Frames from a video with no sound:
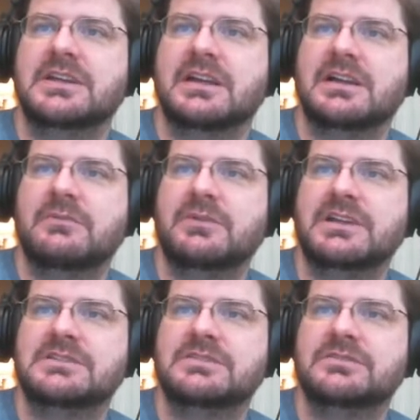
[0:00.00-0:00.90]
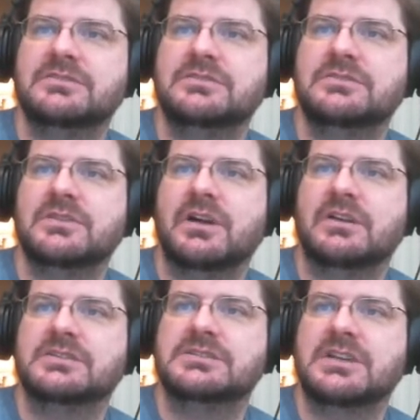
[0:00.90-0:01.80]
I went into
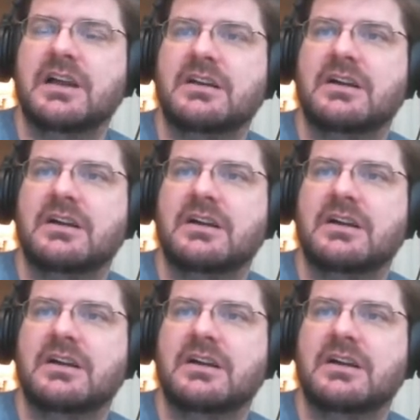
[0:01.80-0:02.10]
Ursoc